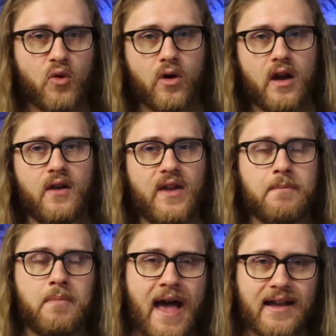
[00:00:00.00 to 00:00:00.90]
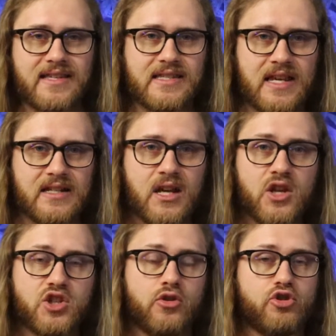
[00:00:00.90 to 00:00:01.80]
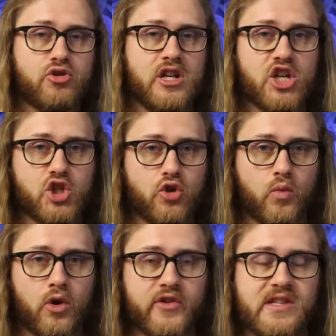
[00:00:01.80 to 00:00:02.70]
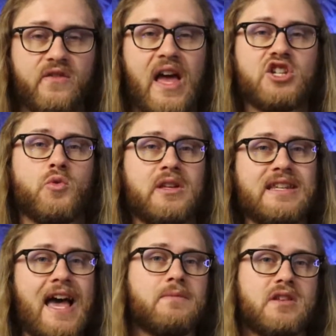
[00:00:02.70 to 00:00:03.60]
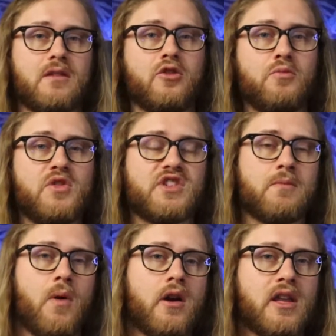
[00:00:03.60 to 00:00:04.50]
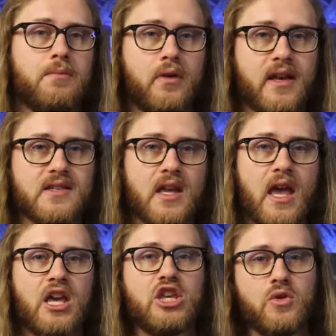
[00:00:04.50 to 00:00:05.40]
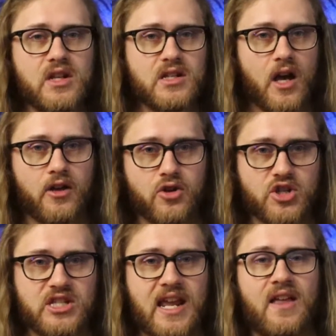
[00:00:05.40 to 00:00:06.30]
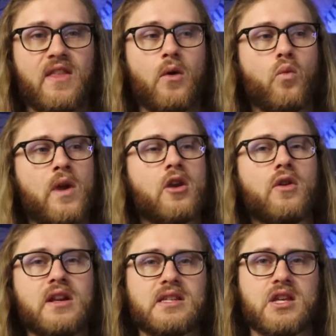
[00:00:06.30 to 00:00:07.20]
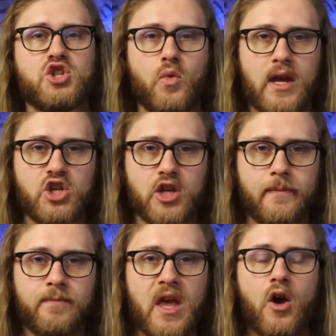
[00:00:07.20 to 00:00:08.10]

more of a backseat to their traditional roles and have had to adapt to the new music marketplace, you need to understand that we are in a situation,